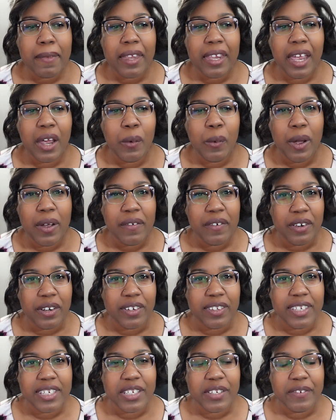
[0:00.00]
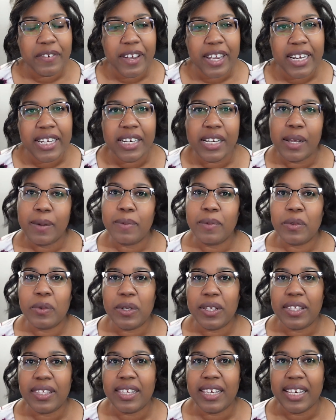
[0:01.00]
However, this find comes
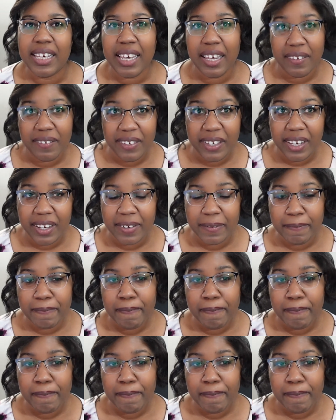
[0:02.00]
with a caveat.